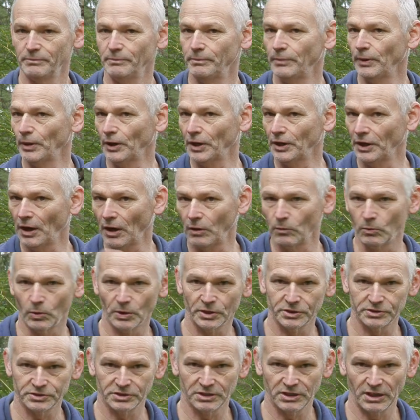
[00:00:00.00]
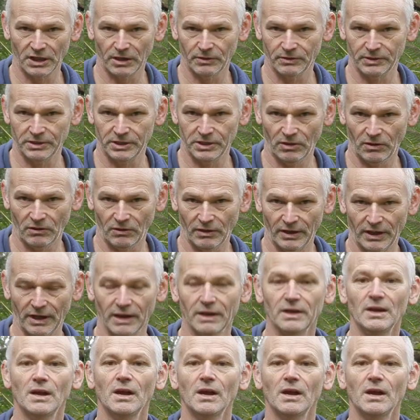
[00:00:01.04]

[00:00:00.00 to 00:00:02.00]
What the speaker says: but I don't want it to go any higher